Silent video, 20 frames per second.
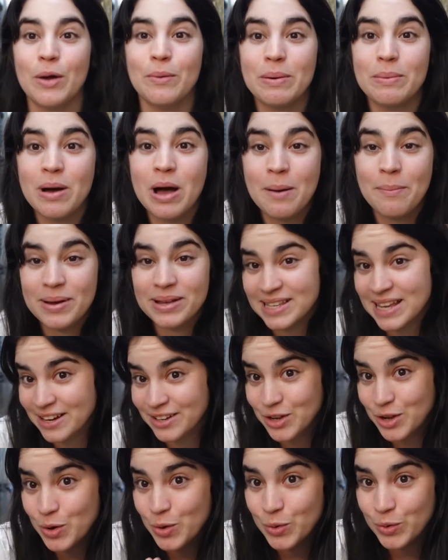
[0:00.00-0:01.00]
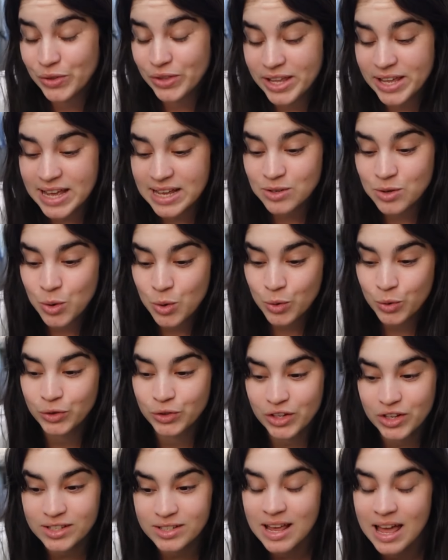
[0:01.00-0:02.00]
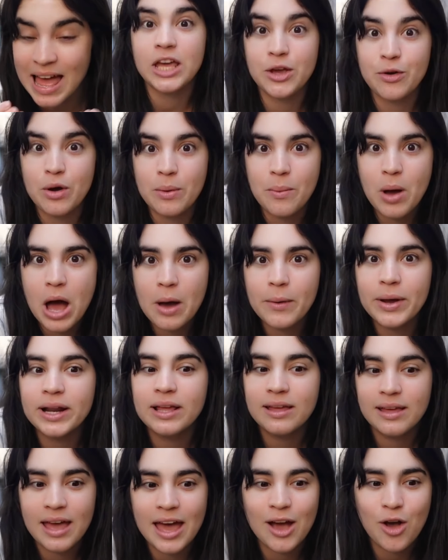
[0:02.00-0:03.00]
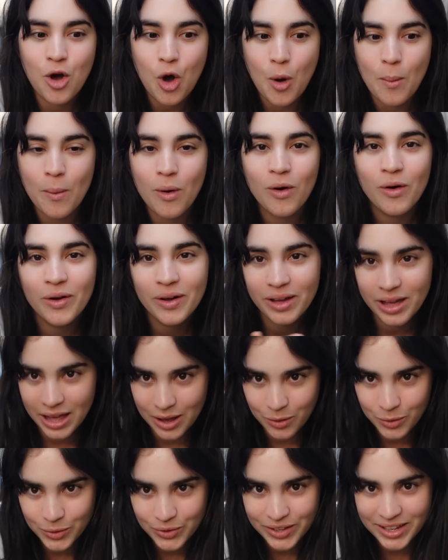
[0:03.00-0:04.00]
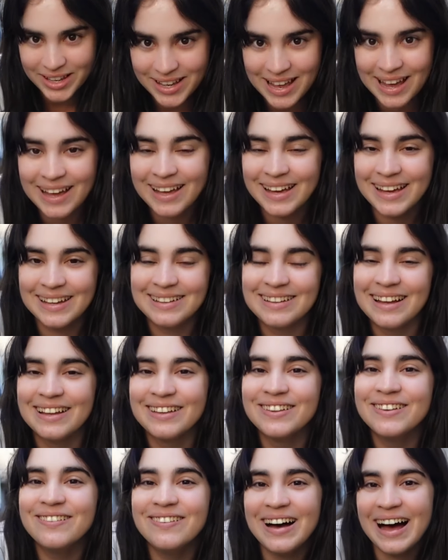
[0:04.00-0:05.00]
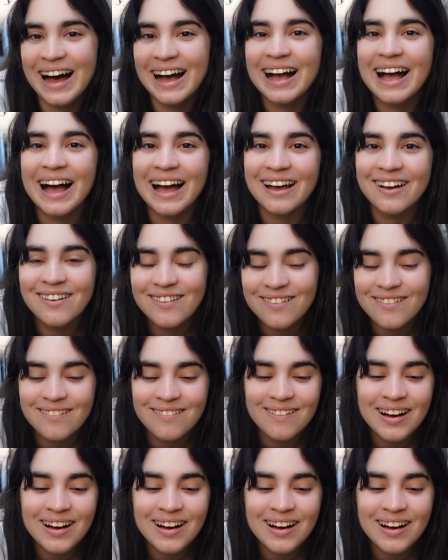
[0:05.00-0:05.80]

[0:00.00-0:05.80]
Today we're going to spend a day together and we're going to see what it's like in a day being here in Cuba.